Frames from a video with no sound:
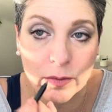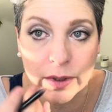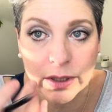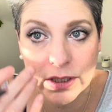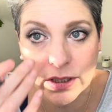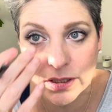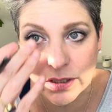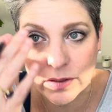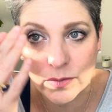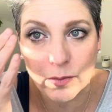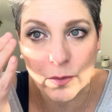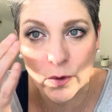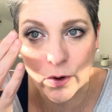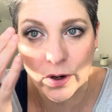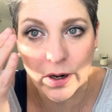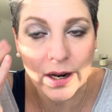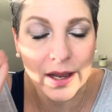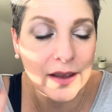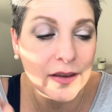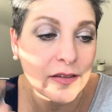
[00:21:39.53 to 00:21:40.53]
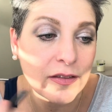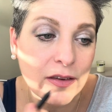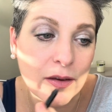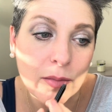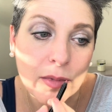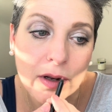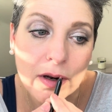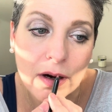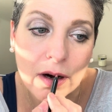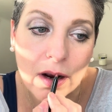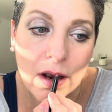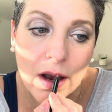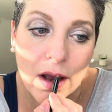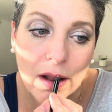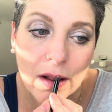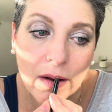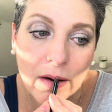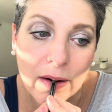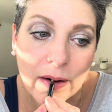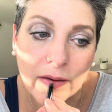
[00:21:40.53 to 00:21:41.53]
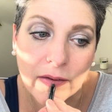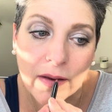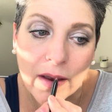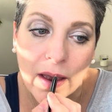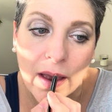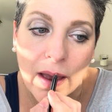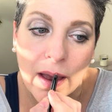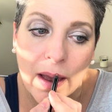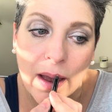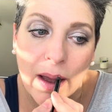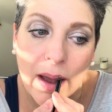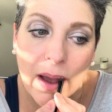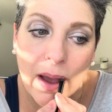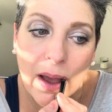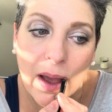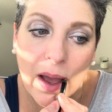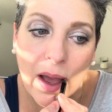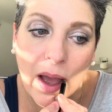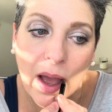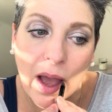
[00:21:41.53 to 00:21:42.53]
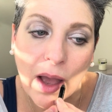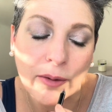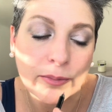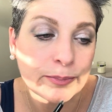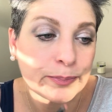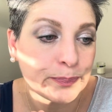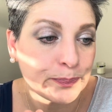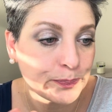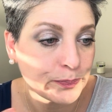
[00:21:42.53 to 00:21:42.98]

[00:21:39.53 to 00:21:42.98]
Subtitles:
which is more or less similar colors, I